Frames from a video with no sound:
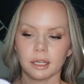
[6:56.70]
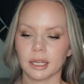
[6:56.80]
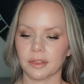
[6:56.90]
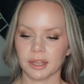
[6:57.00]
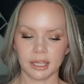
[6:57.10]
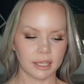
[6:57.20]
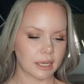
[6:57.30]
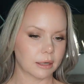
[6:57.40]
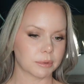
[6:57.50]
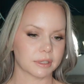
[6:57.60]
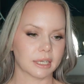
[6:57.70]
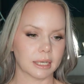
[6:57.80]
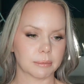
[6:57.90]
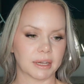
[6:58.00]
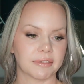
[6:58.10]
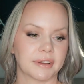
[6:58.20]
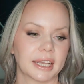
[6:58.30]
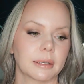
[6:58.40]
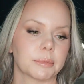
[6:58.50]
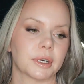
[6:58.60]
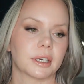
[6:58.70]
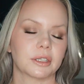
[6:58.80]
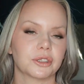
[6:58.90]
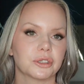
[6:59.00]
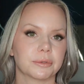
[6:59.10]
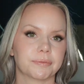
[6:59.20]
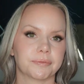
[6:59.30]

And then I will take my fan brush